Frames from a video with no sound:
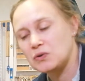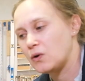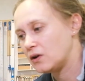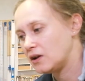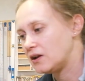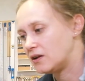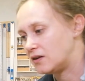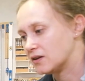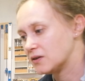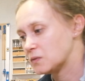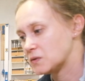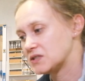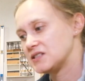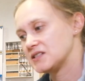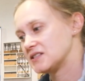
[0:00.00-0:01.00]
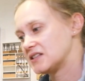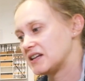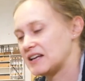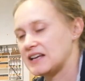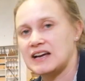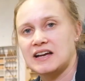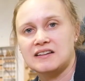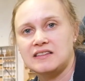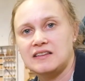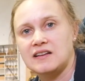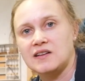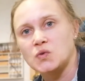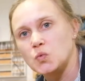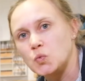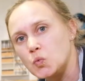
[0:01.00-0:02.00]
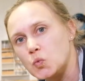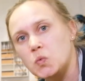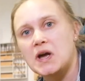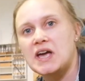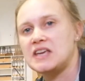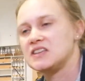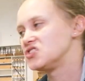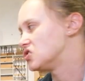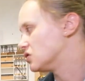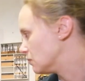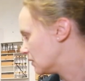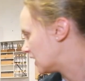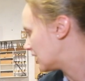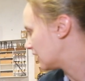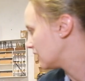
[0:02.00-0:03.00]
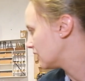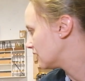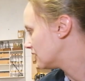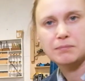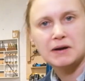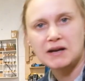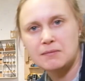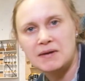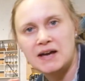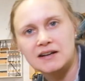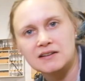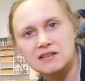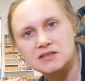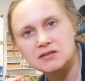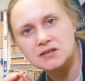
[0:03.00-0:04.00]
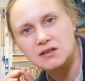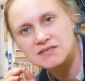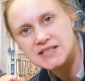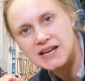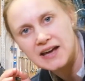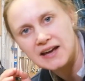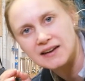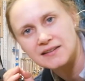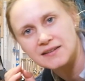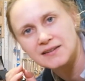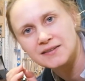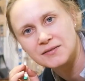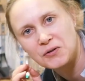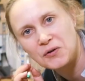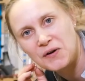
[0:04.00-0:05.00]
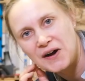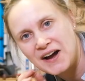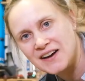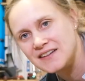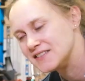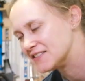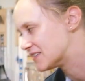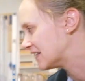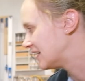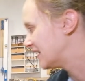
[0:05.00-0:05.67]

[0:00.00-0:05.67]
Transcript: all along was just that I had things way too high by a magnitude of 10 or 100.